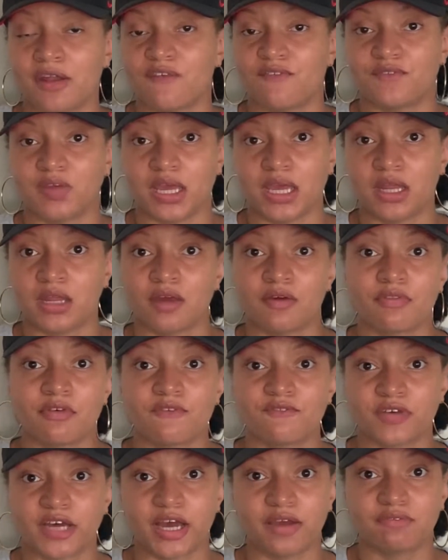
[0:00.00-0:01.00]
a fan of the
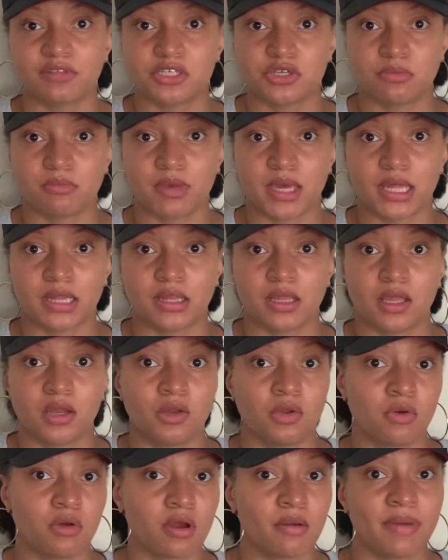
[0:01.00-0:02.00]
5-2 method,
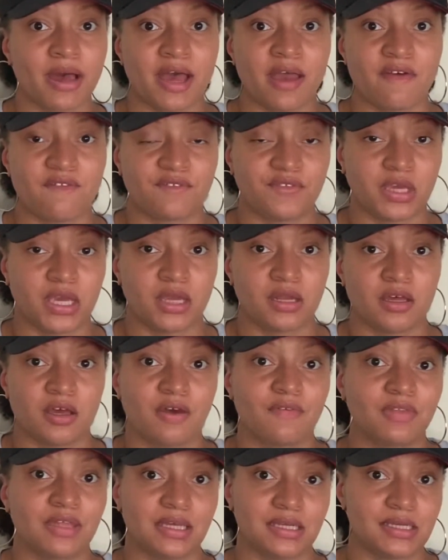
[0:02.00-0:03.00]
nor am I a fan
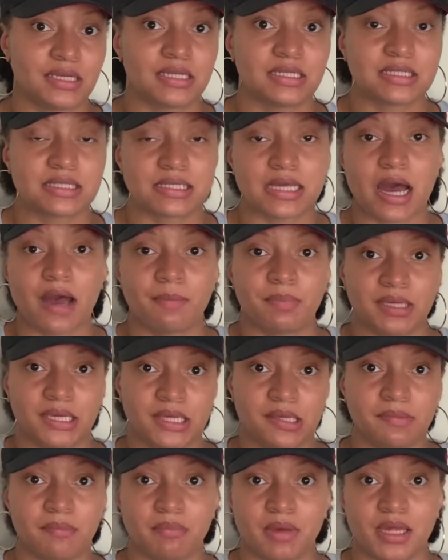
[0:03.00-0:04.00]
of the eat, stop,
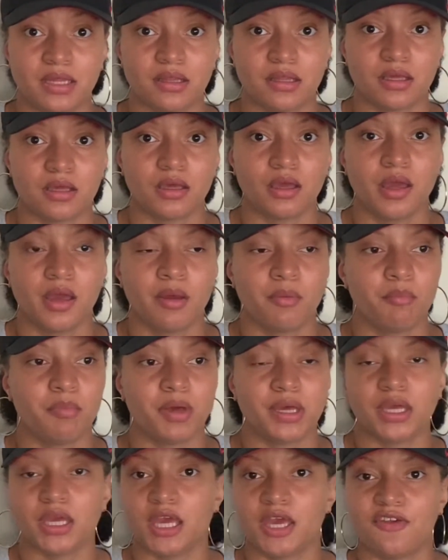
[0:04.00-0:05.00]
eat method.
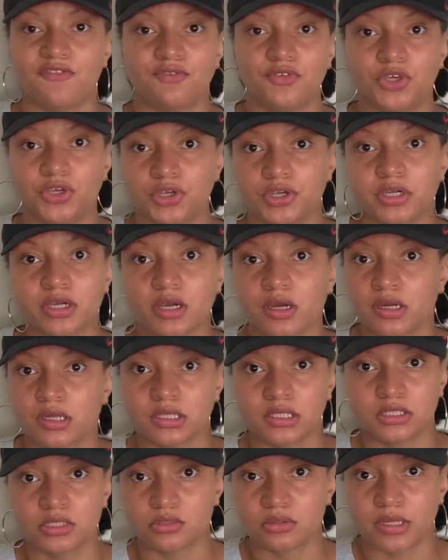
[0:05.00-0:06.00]
But if you're
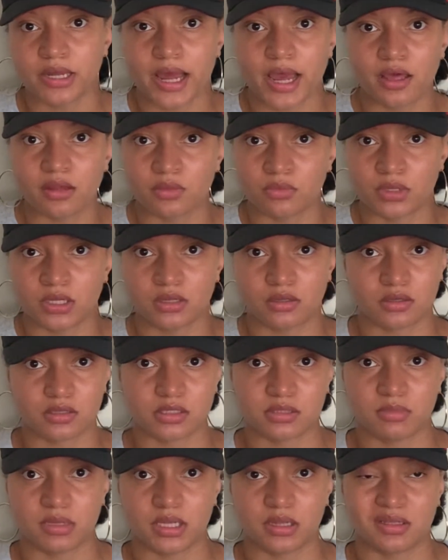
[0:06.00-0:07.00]
currently doing either one of
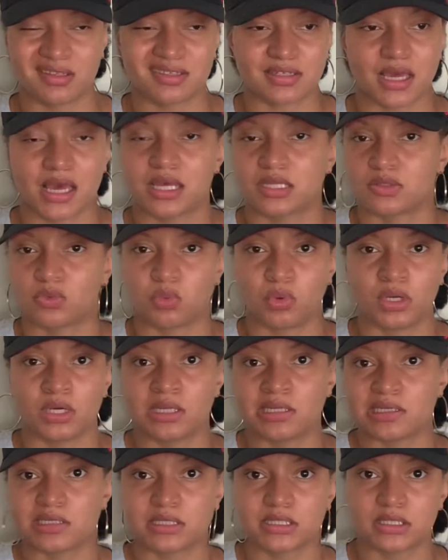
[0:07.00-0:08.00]
those methods, as
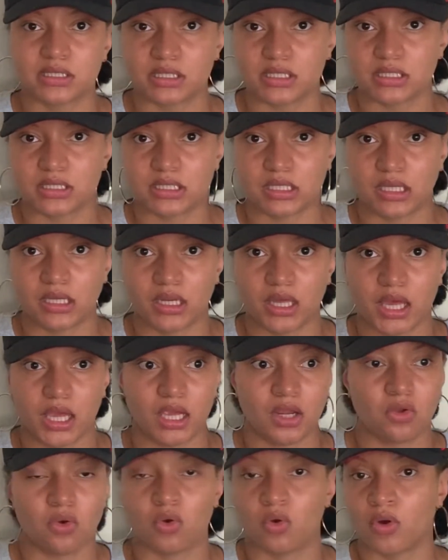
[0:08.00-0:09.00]
well as the
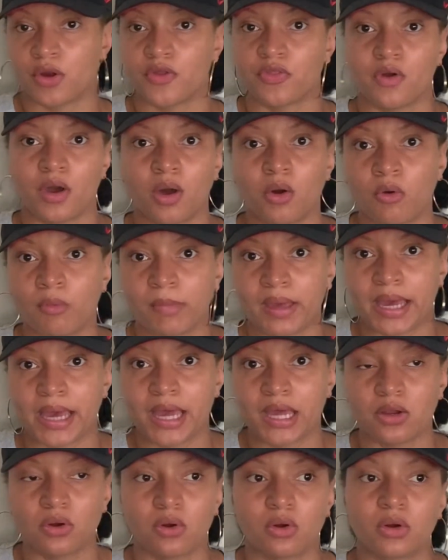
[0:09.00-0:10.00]
16-8 or the
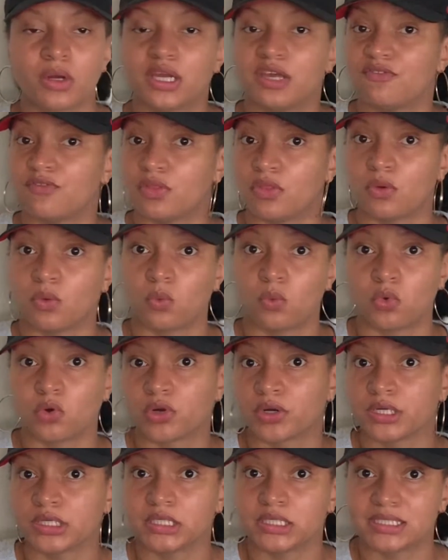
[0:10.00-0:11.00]
OMAD or even the
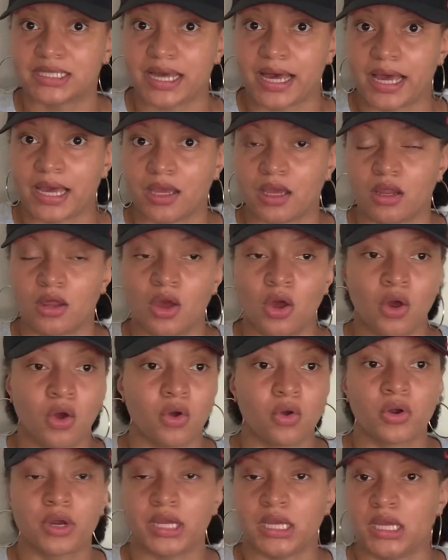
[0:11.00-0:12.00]
warrior diet
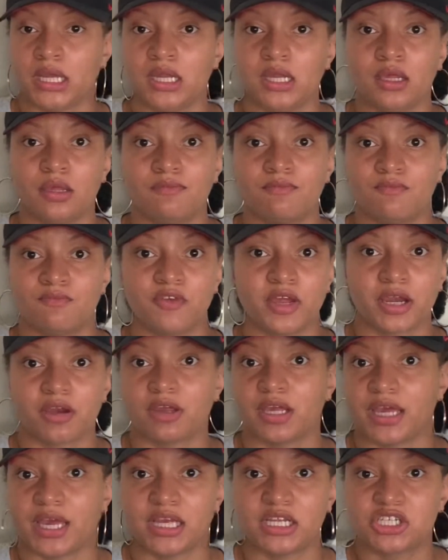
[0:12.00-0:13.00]
or any
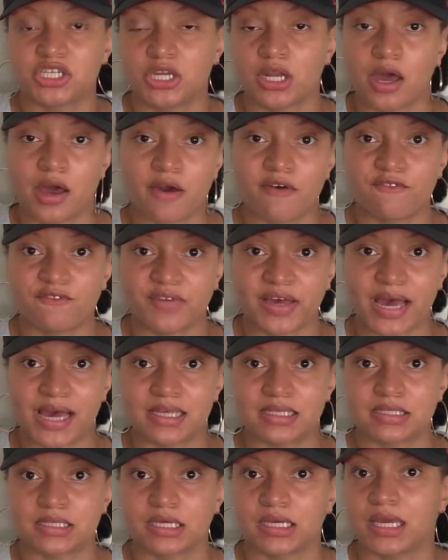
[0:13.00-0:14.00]
variation of
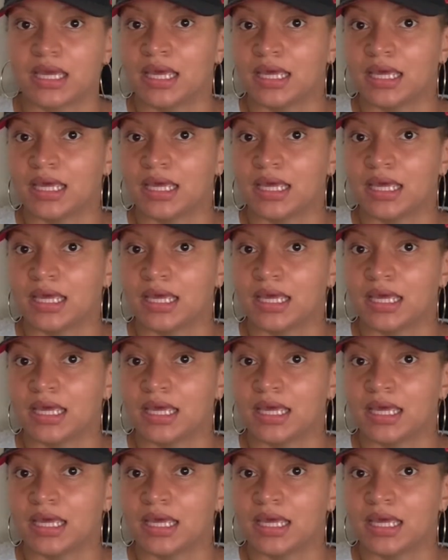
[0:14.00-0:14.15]
fasting,